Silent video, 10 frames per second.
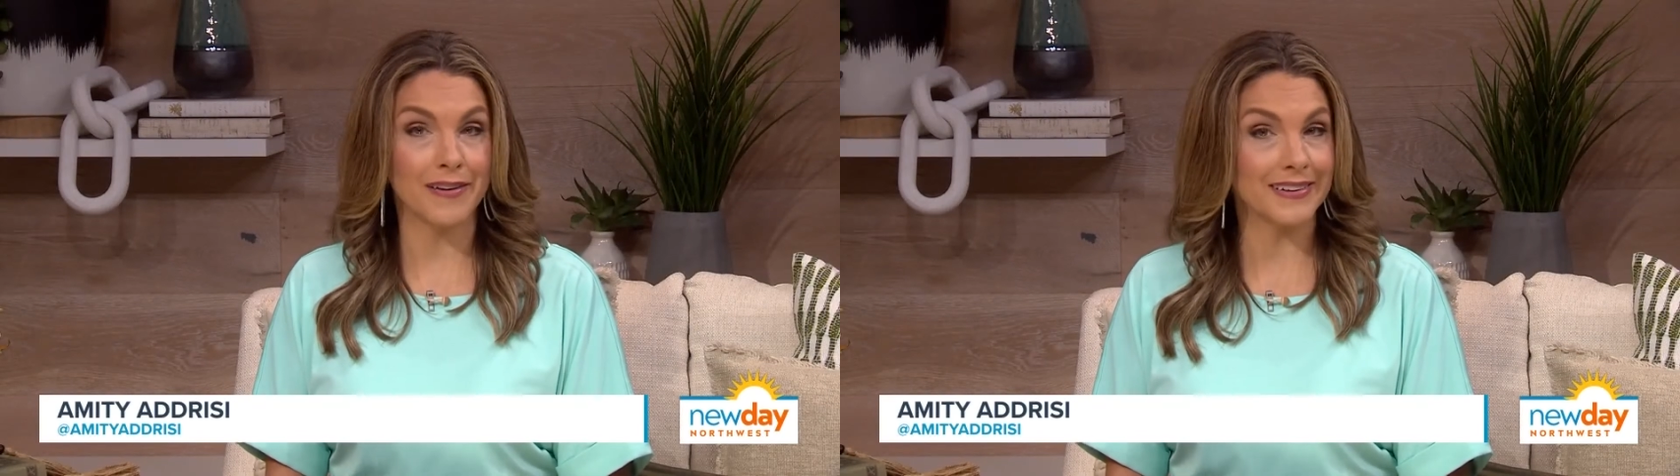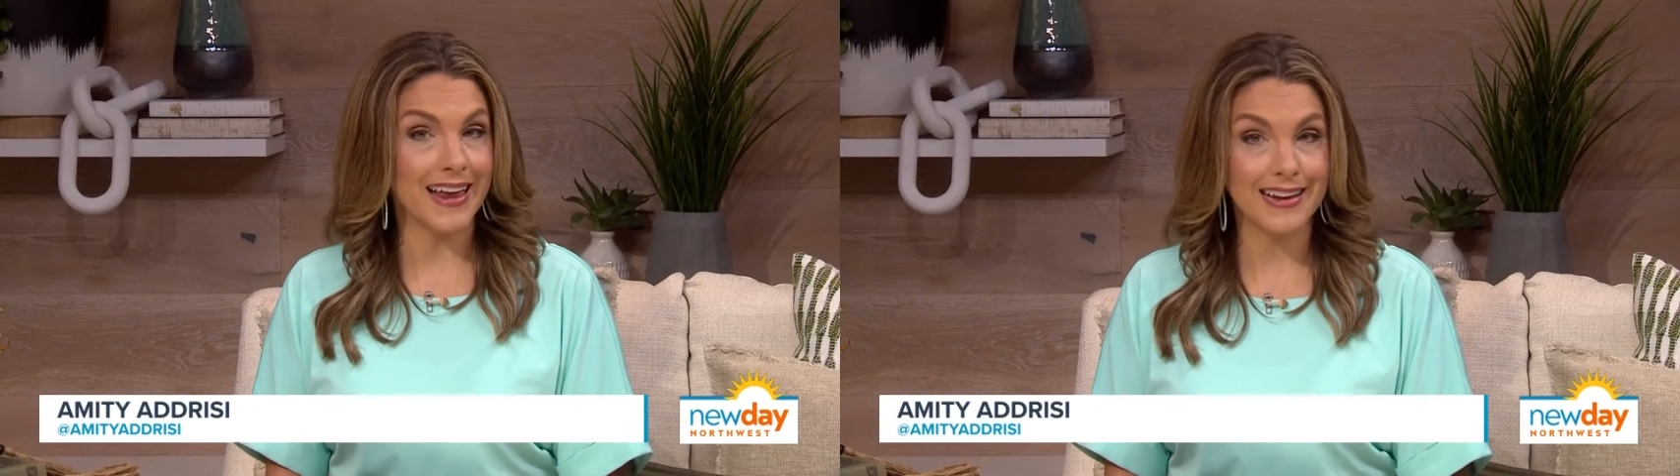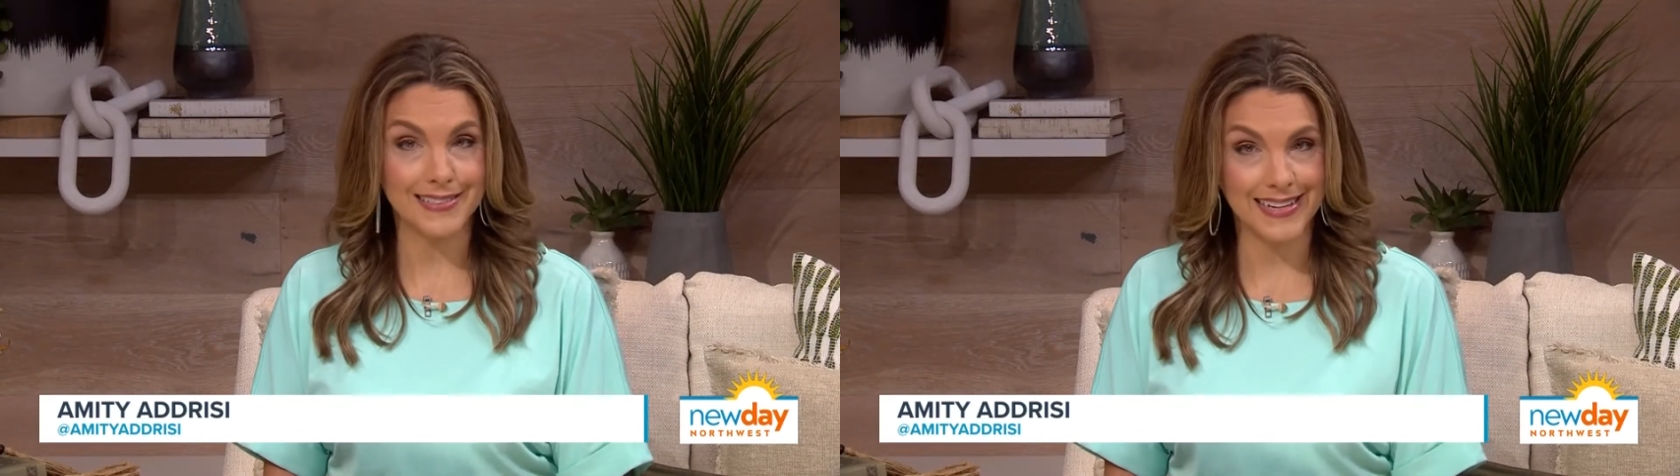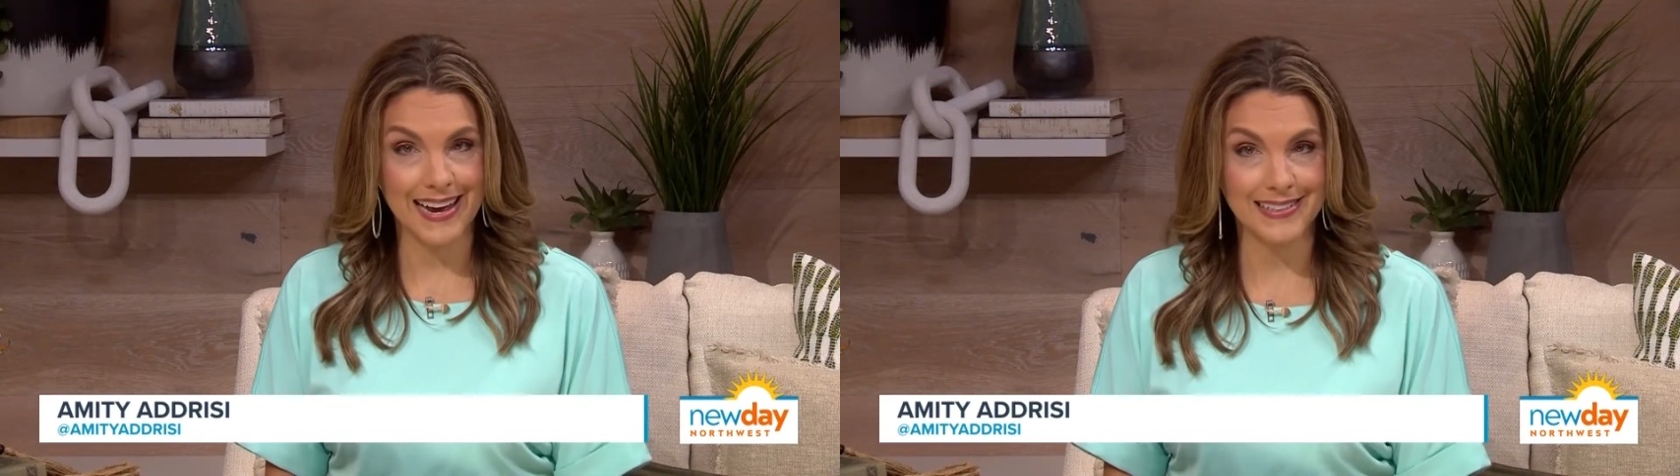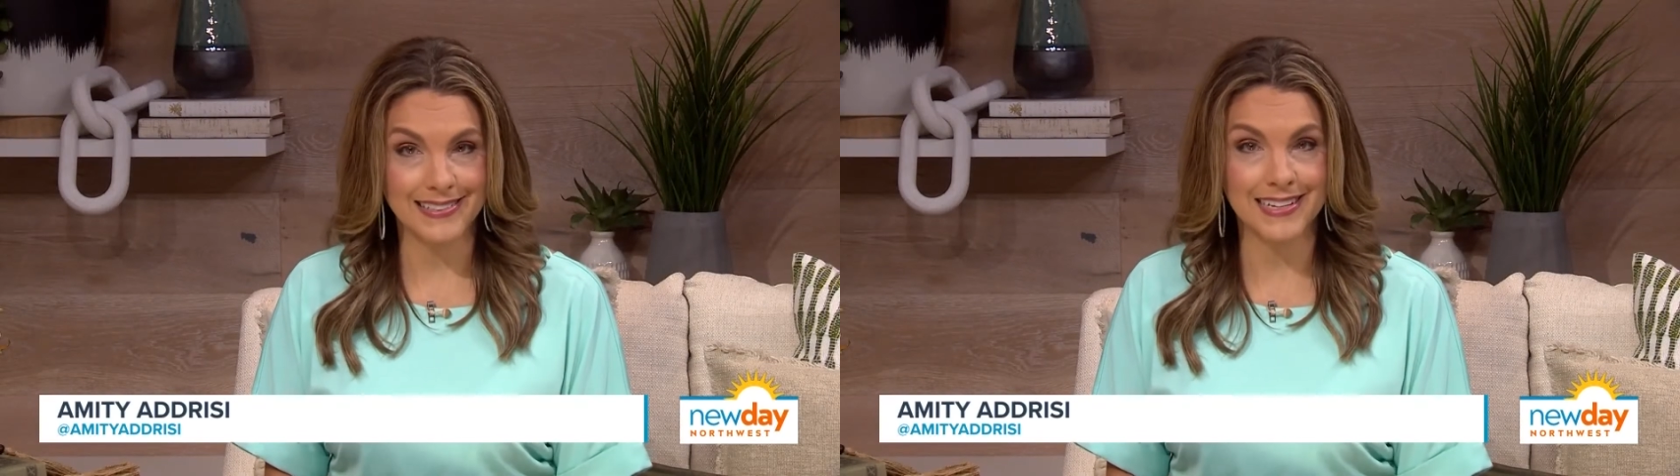Our next
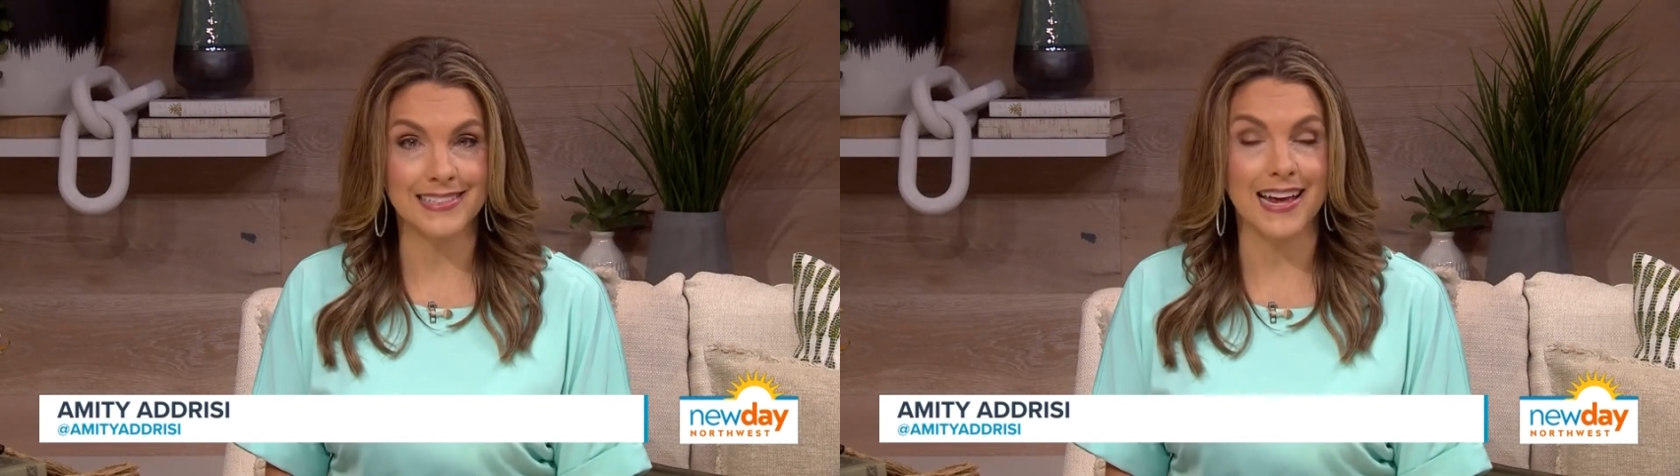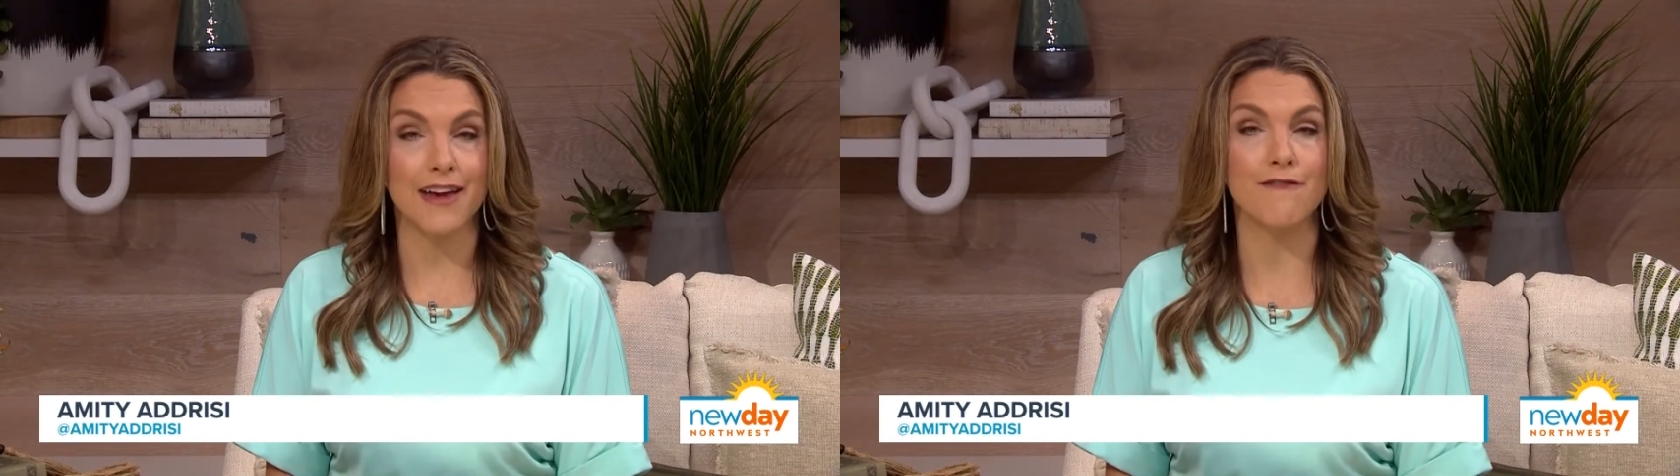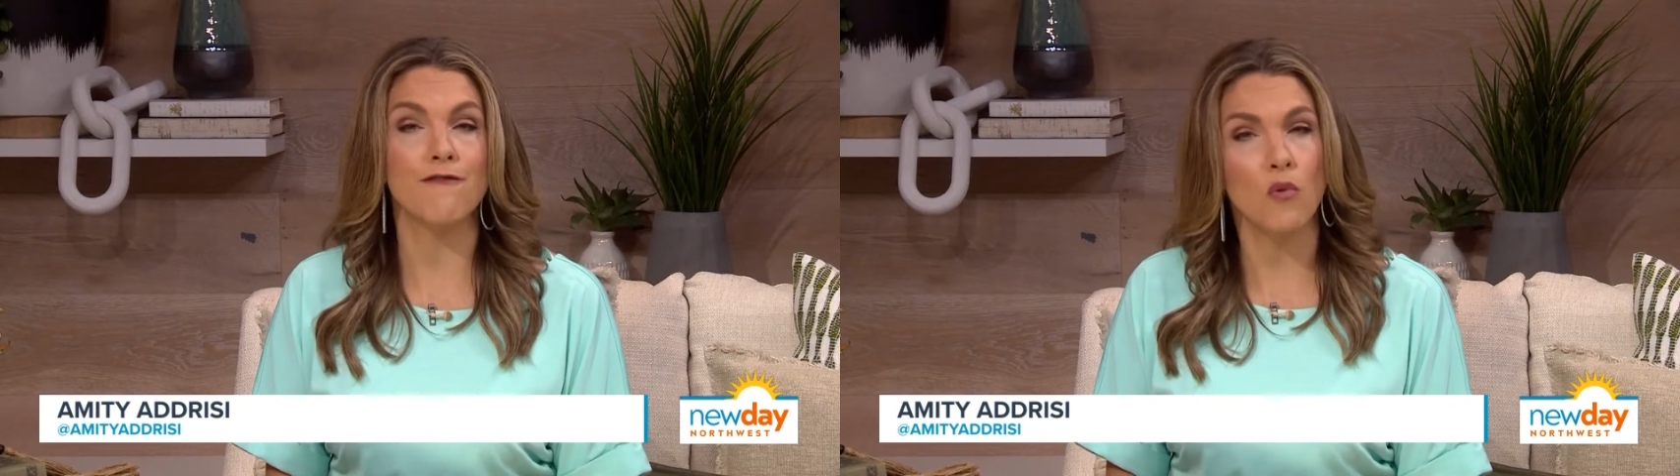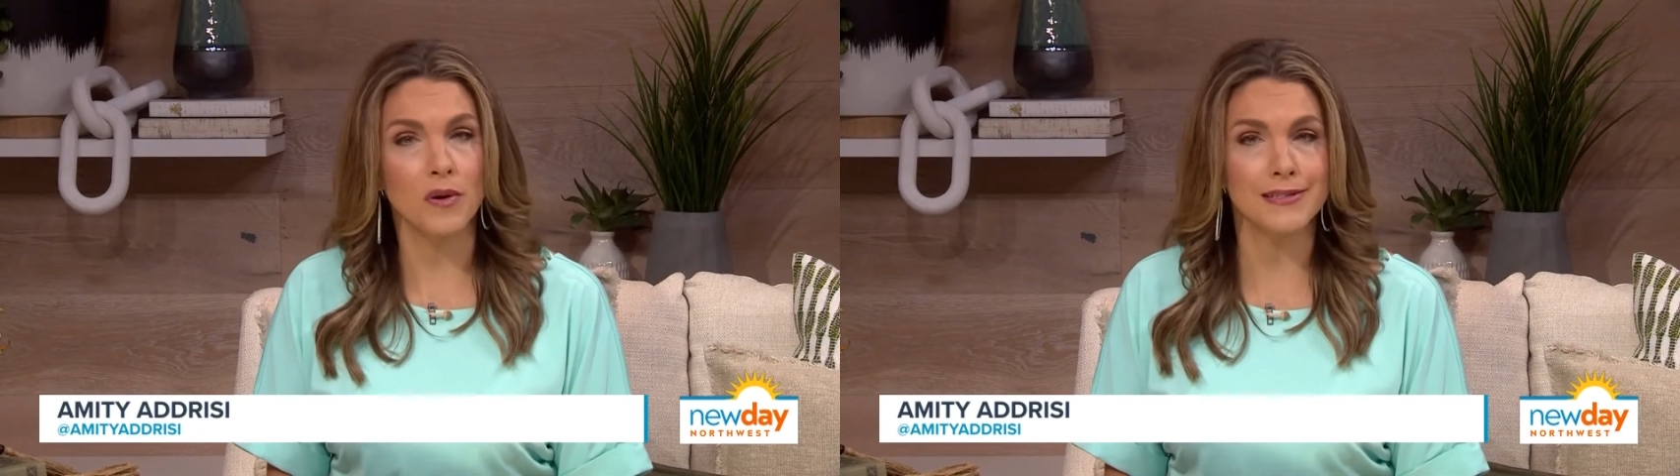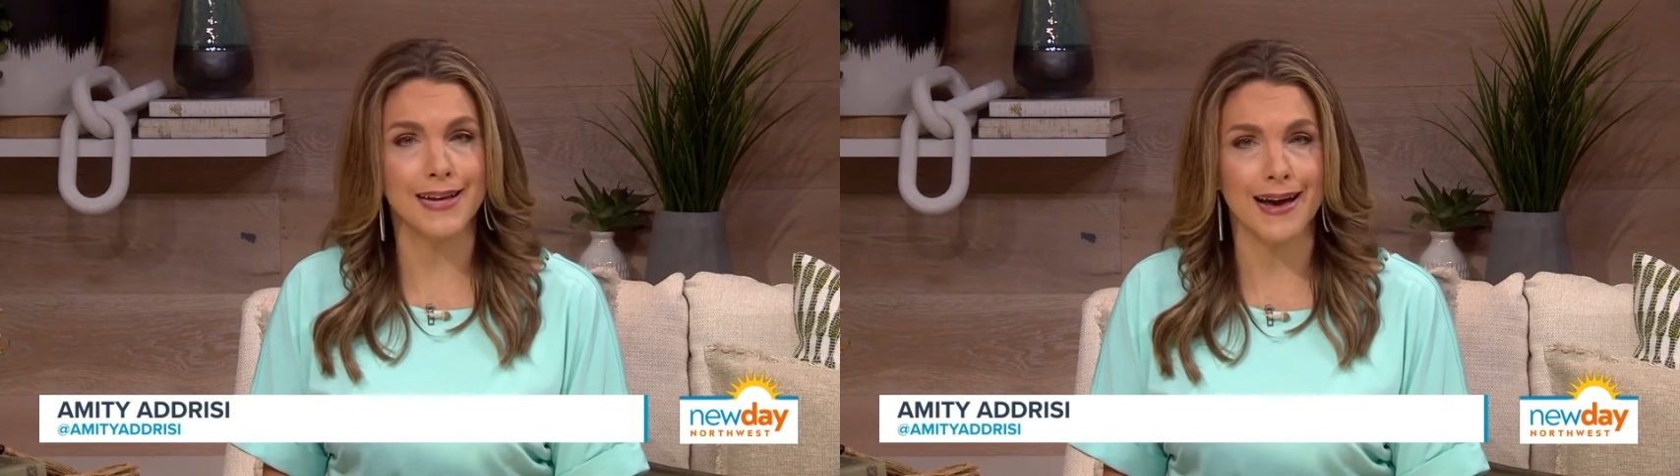guest is a
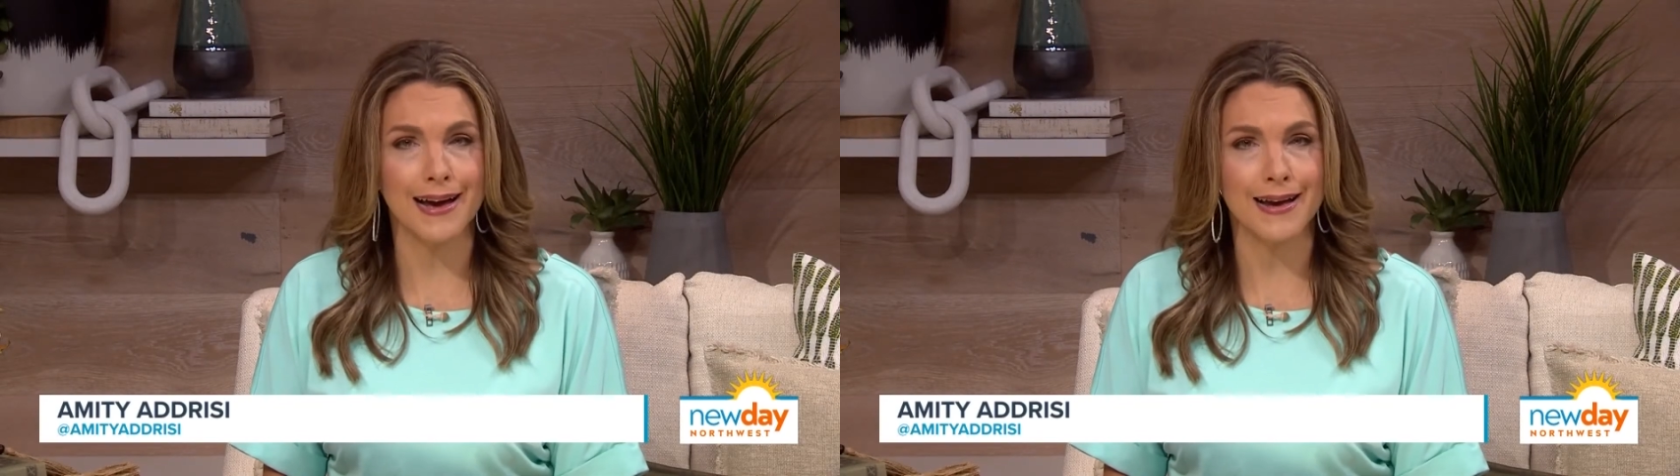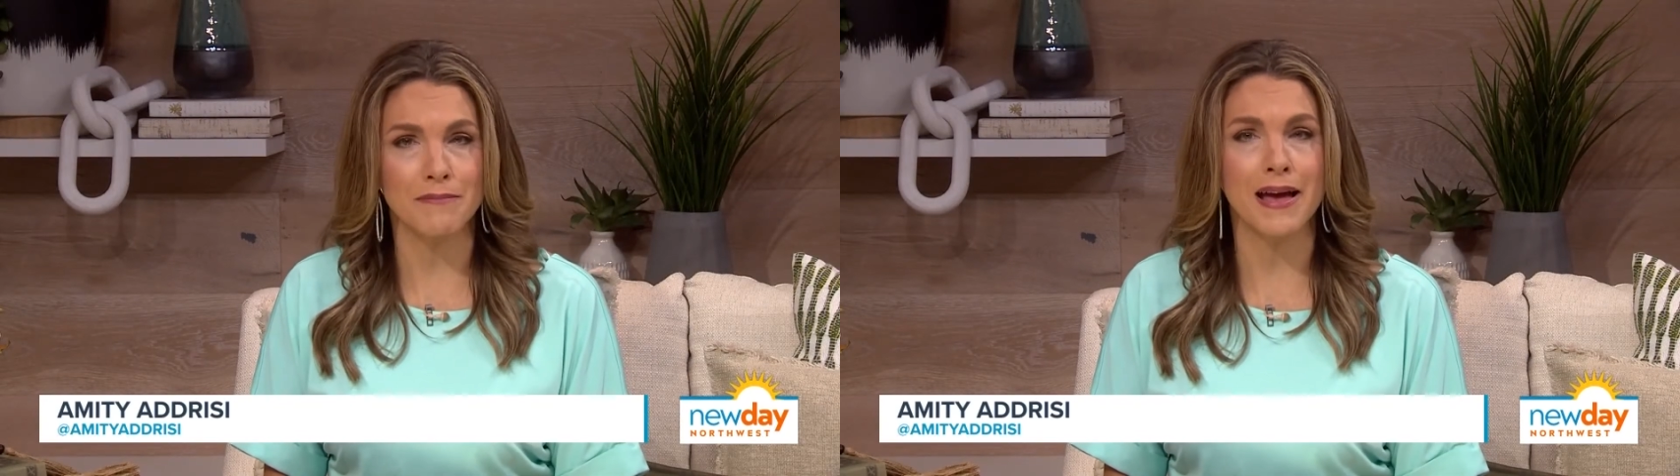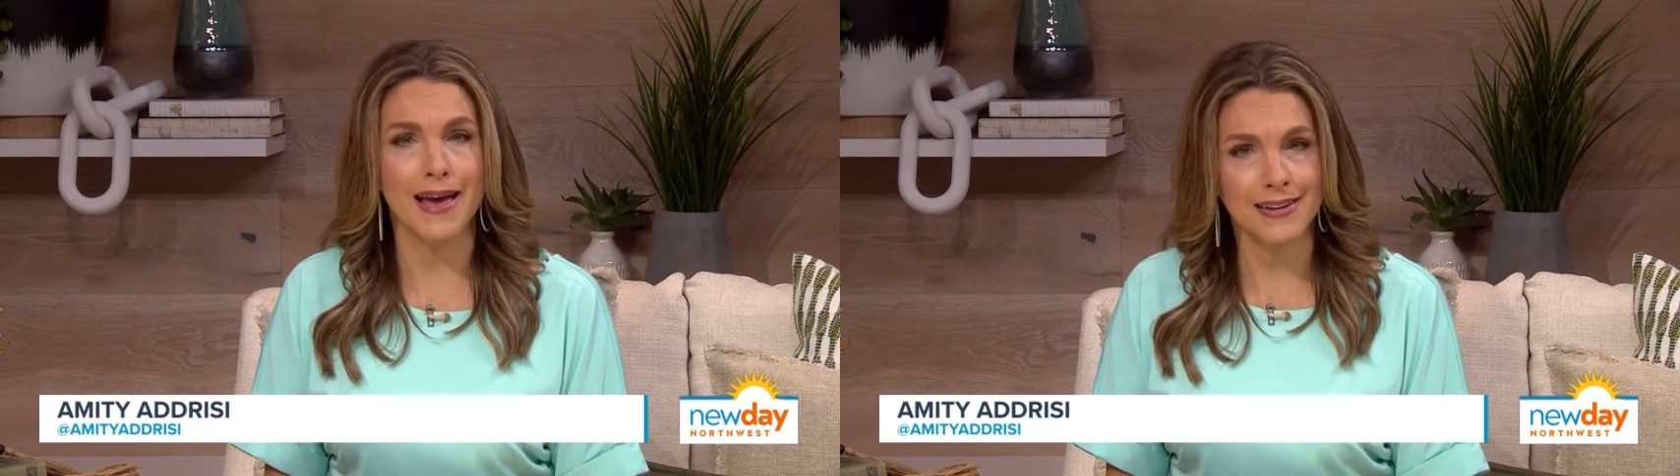four-time